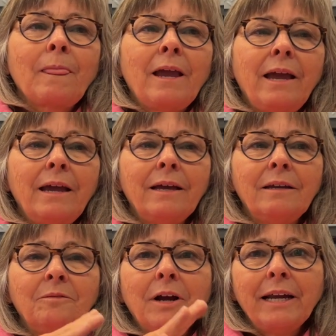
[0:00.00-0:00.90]

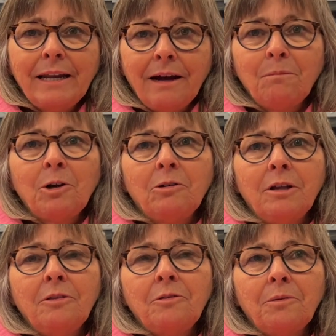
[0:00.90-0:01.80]
And right now, I'm
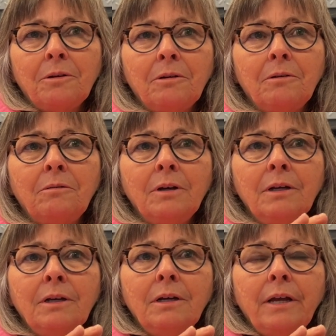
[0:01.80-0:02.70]
going through
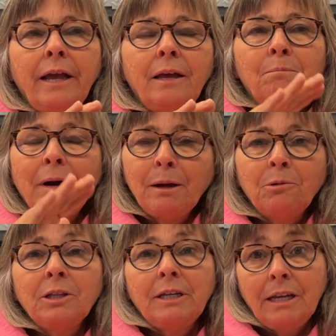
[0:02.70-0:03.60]

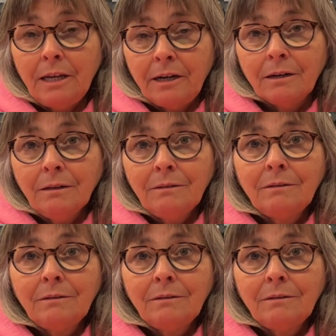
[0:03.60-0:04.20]
Bible in a Year.